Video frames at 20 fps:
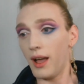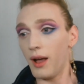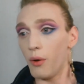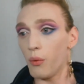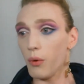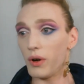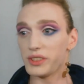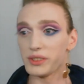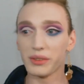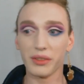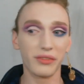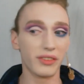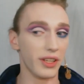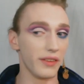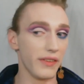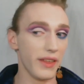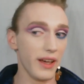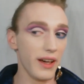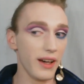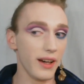once we've
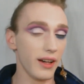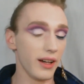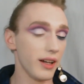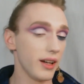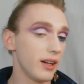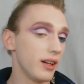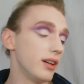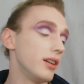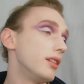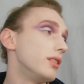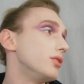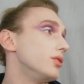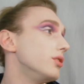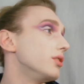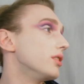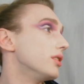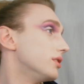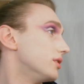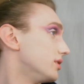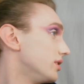done that, you
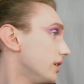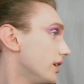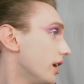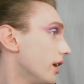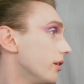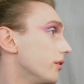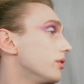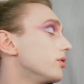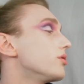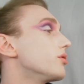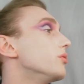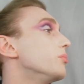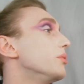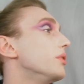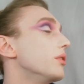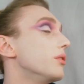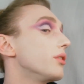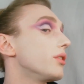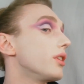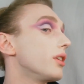can see how it should
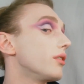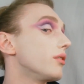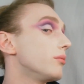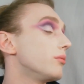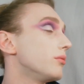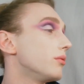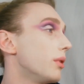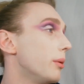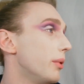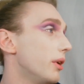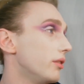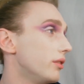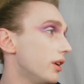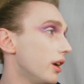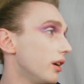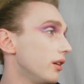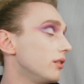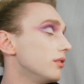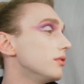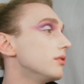be looking about
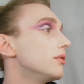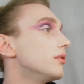now.